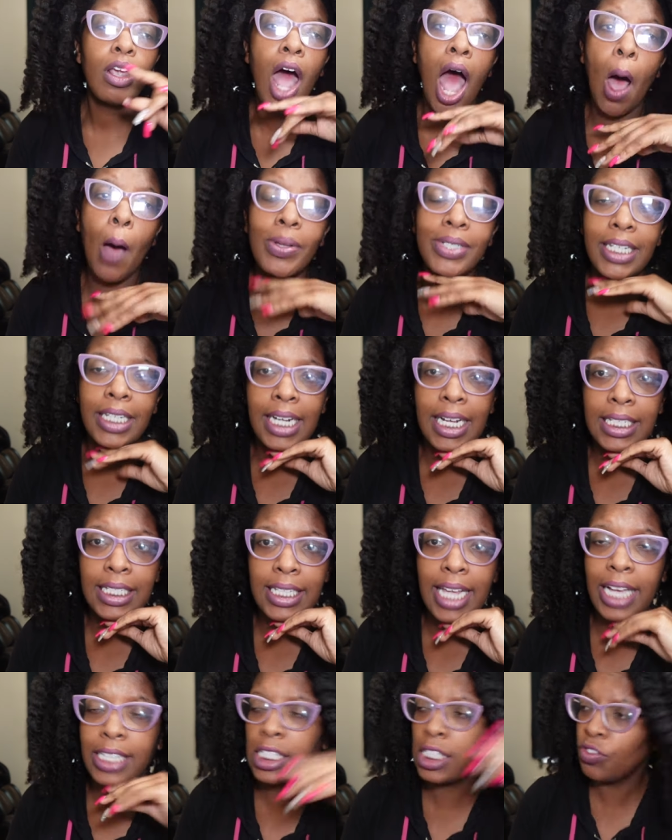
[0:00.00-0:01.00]
I was in East
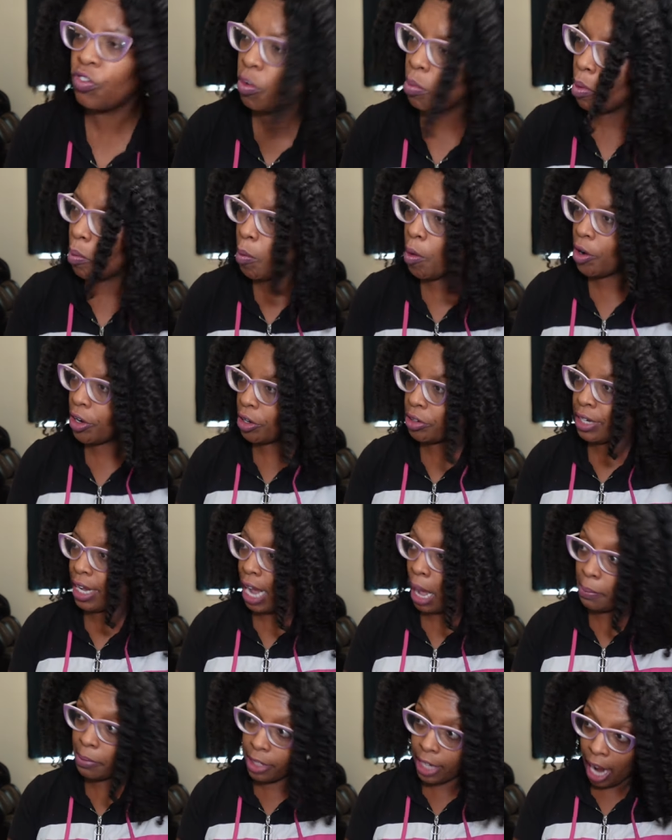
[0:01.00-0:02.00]
Texas for Memorial Day.
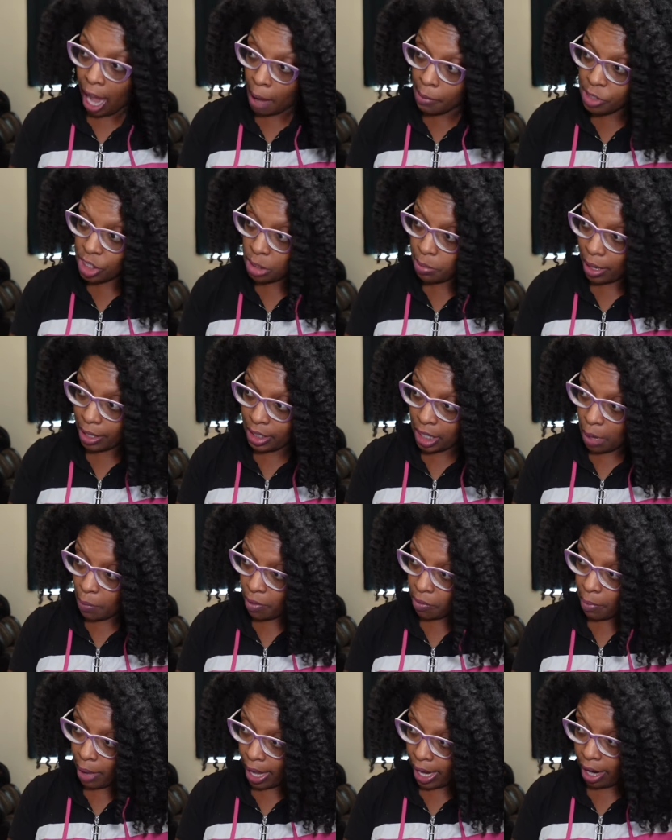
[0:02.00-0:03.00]
I'm, yeah, I'm just about done
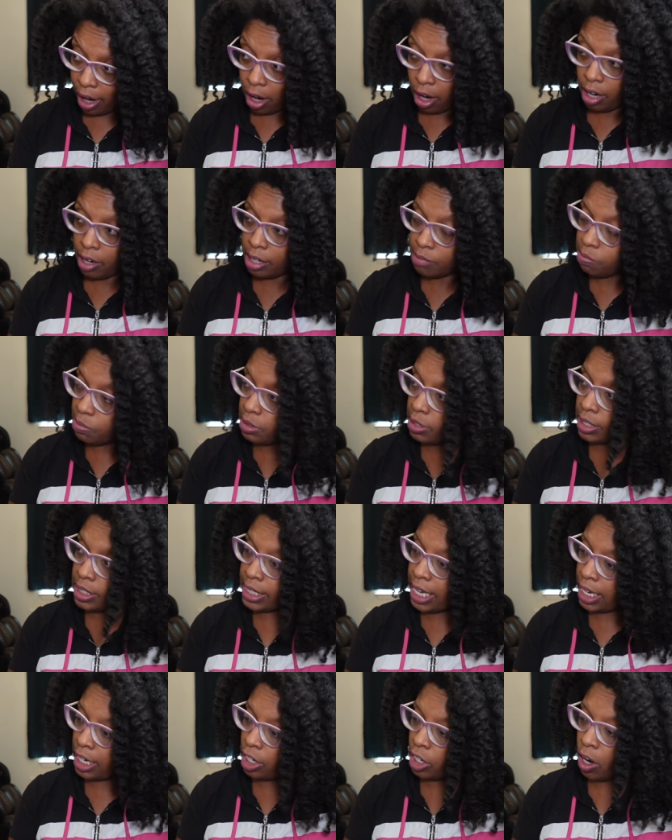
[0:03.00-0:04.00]
with my hair,
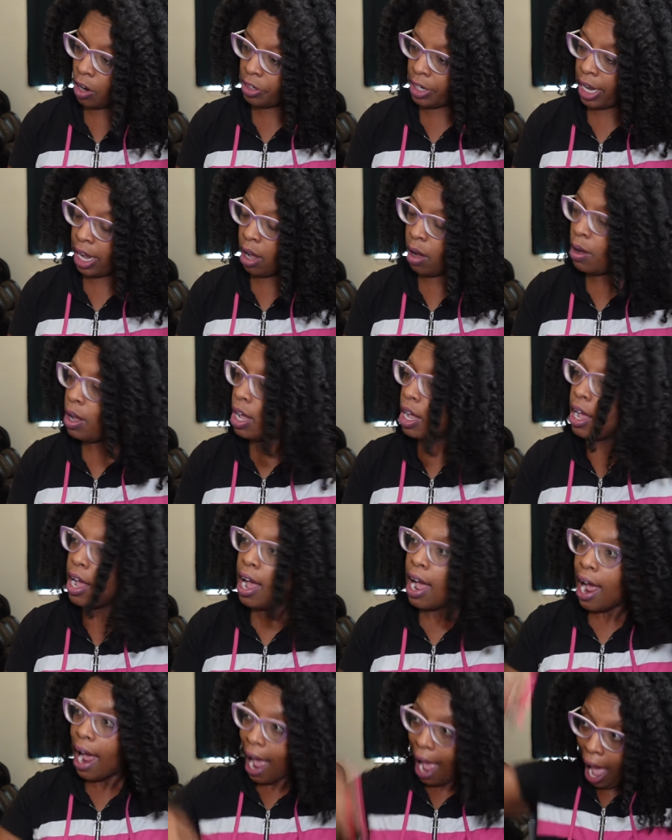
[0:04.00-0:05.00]
taking it all down.
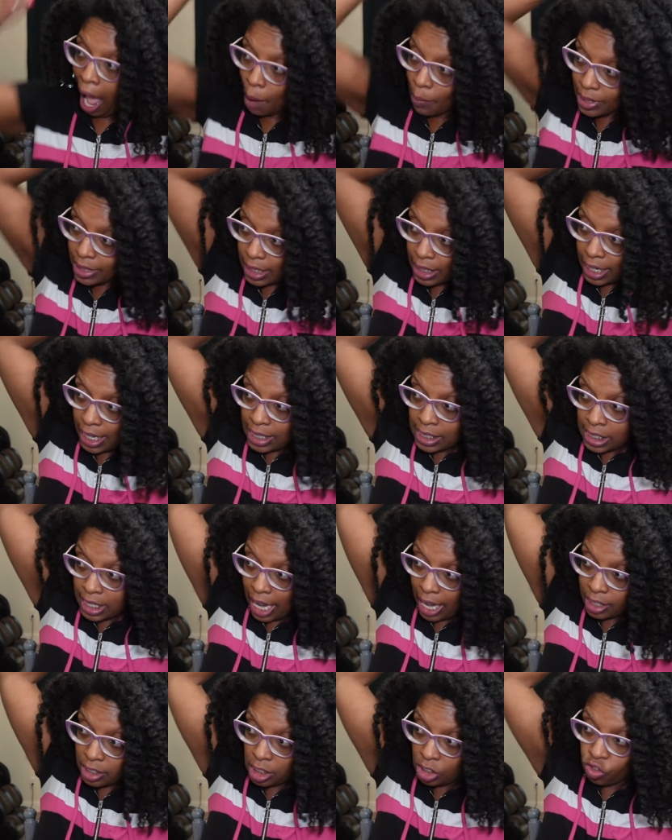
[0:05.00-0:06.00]
I was in East
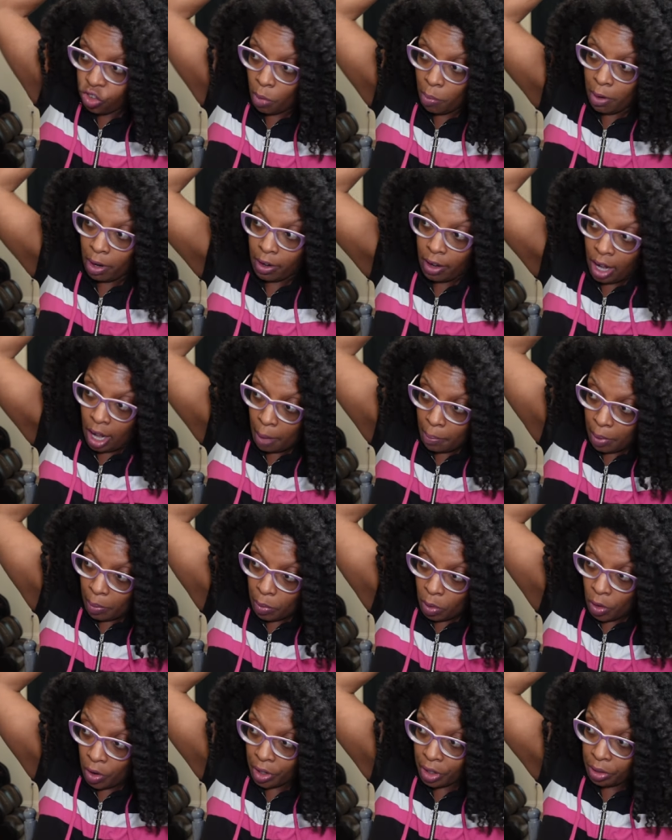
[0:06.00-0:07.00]
Texas for uh,
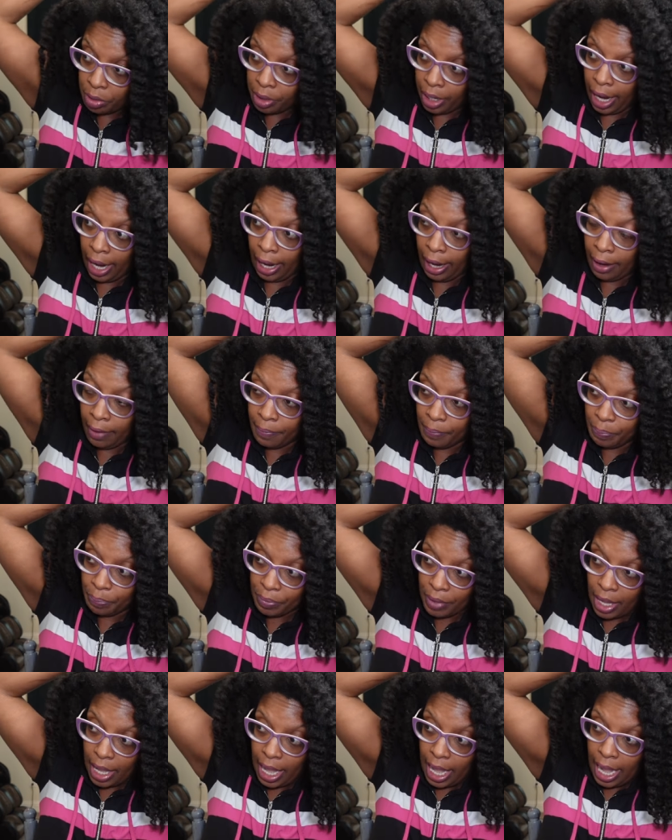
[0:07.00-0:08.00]
Memorial Day
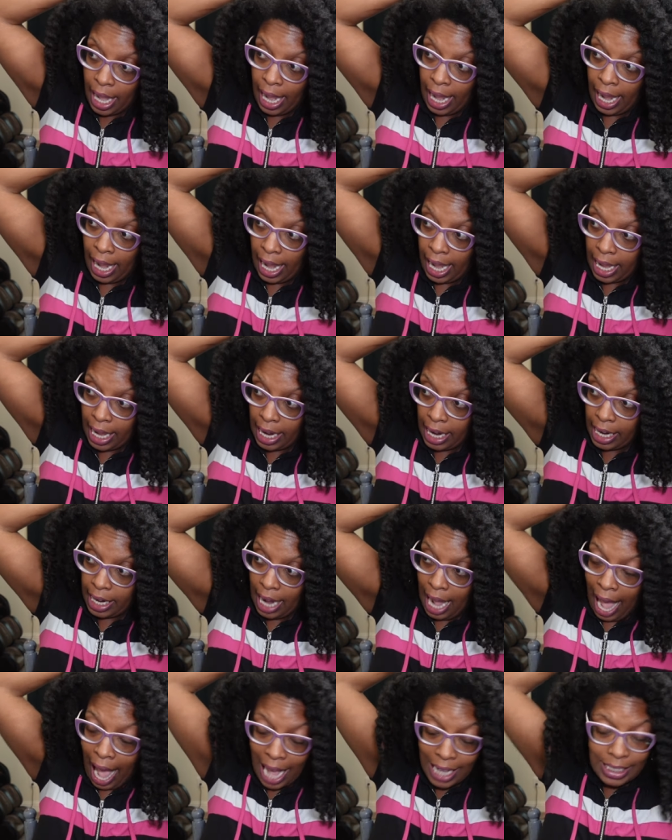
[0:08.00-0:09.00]
and
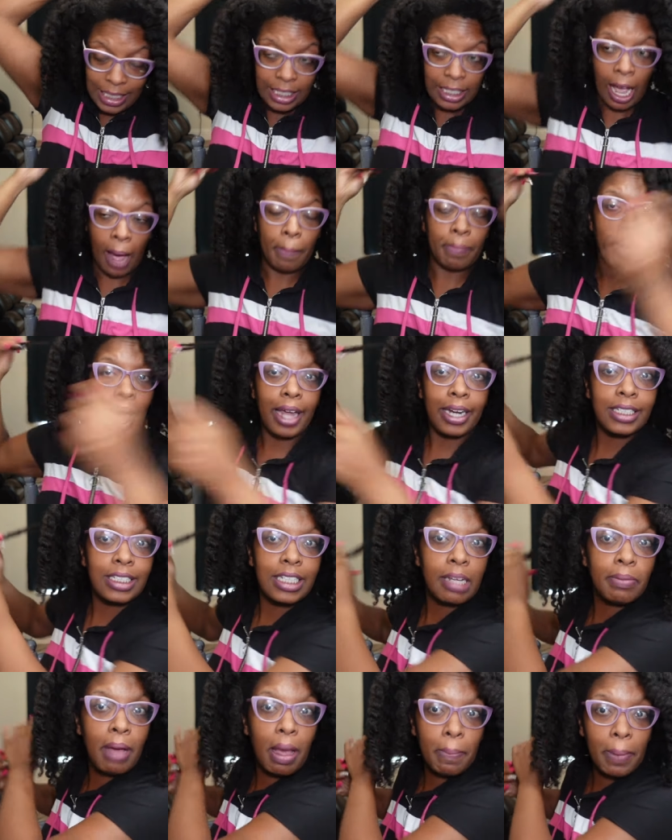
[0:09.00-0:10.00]
I stopped by to
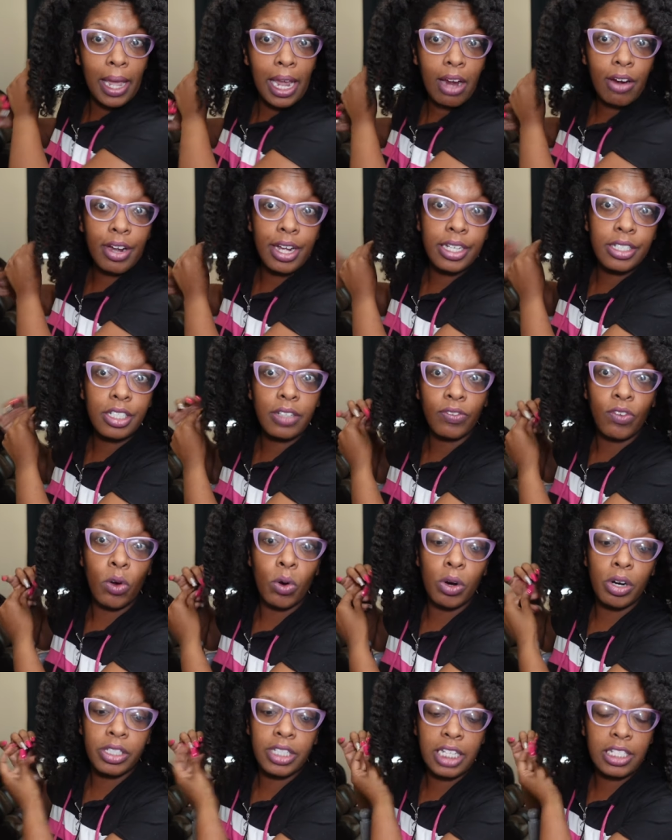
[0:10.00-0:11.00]
see my parents, of
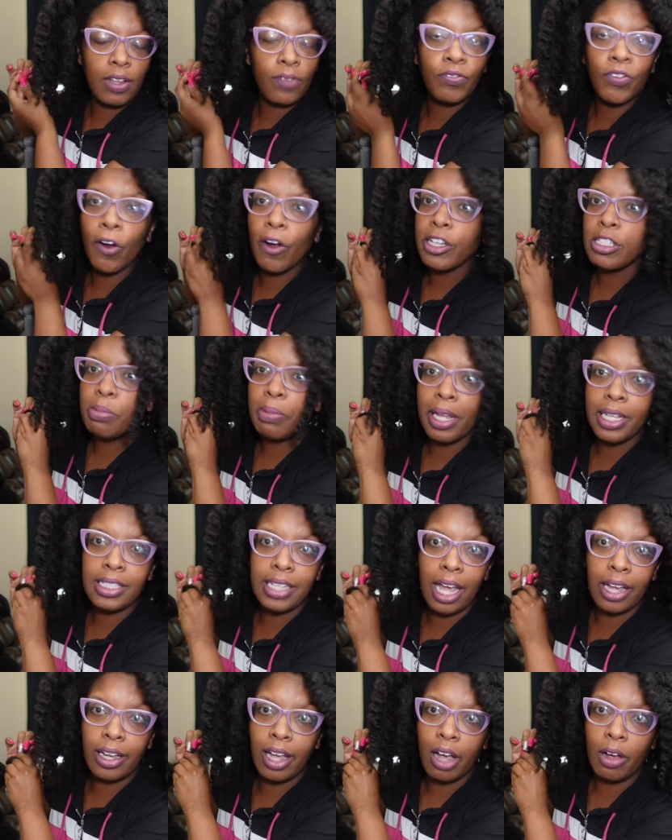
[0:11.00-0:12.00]
course. That's the first place
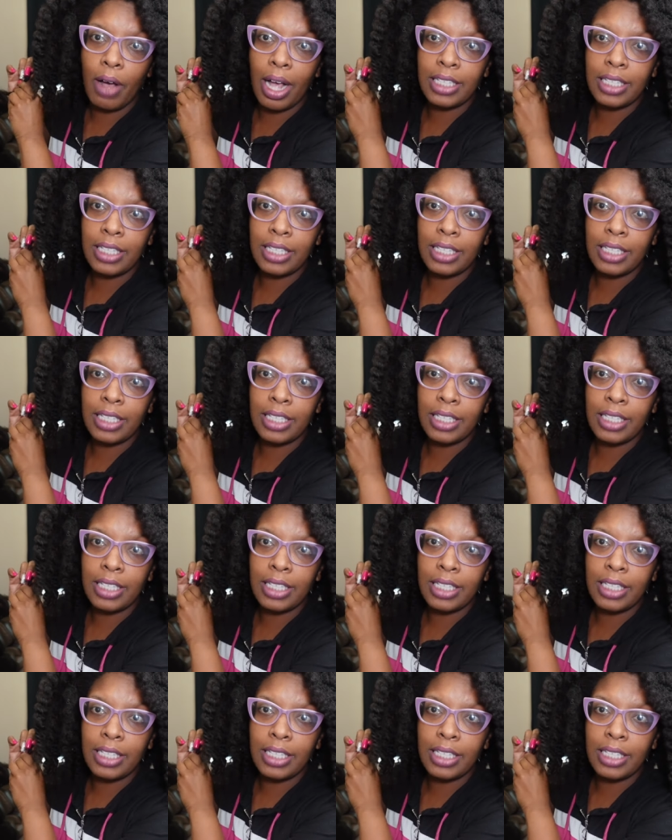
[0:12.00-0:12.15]
I go.